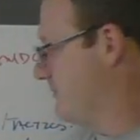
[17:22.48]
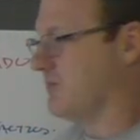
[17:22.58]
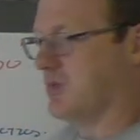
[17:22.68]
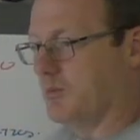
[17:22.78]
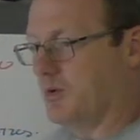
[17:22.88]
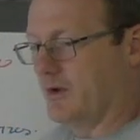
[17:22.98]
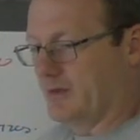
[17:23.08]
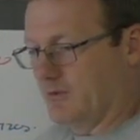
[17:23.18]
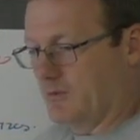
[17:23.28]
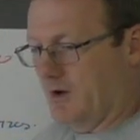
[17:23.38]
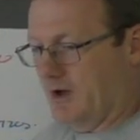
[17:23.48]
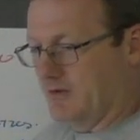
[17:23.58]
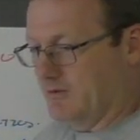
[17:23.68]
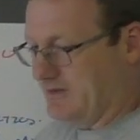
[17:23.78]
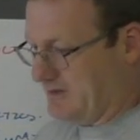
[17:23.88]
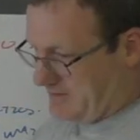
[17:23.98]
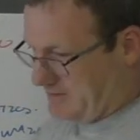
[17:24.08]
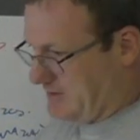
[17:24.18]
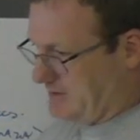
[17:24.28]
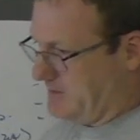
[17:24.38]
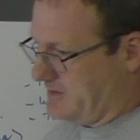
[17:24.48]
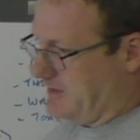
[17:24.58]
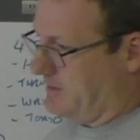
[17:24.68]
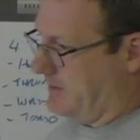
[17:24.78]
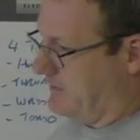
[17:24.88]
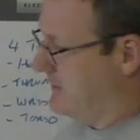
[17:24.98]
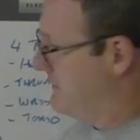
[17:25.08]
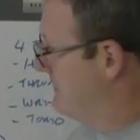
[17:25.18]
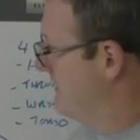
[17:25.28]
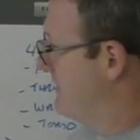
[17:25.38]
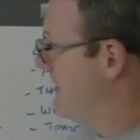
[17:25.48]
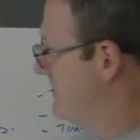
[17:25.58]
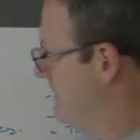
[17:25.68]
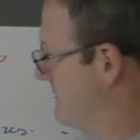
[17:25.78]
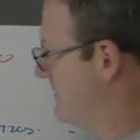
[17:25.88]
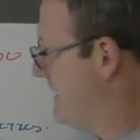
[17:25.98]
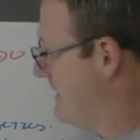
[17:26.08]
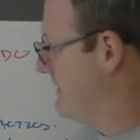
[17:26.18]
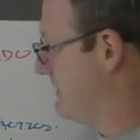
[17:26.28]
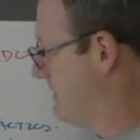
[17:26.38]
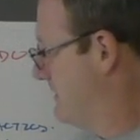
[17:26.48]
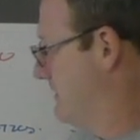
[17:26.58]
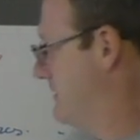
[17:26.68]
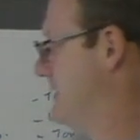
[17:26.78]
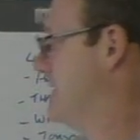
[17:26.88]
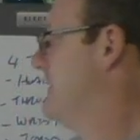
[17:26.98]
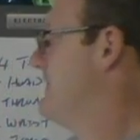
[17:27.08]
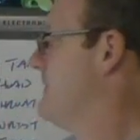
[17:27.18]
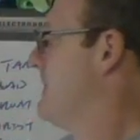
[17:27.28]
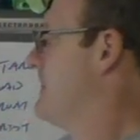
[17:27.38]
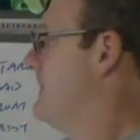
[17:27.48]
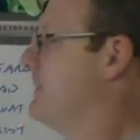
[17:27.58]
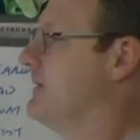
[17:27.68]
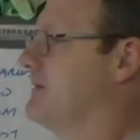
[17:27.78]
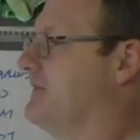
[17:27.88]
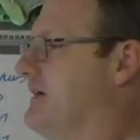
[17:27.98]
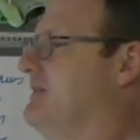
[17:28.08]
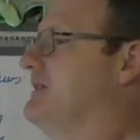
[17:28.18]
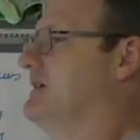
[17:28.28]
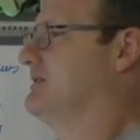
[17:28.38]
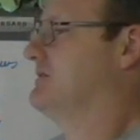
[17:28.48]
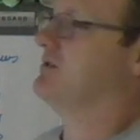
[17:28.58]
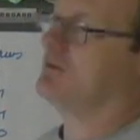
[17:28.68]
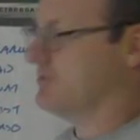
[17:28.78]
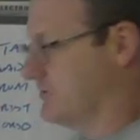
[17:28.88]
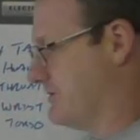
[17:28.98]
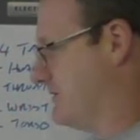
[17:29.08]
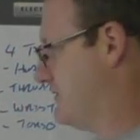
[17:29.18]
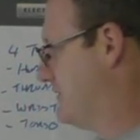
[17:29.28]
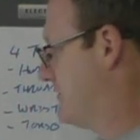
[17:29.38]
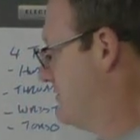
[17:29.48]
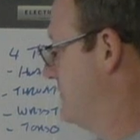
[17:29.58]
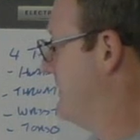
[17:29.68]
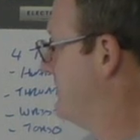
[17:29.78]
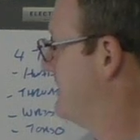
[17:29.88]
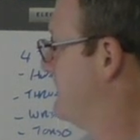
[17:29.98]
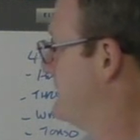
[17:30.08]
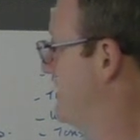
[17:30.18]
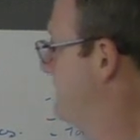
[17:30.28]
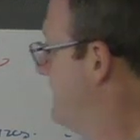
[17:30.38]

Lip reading: the point, the way that we set the syllabus up like we do and the way that we train like we do. The point of having that additional resistance and all that type of stuff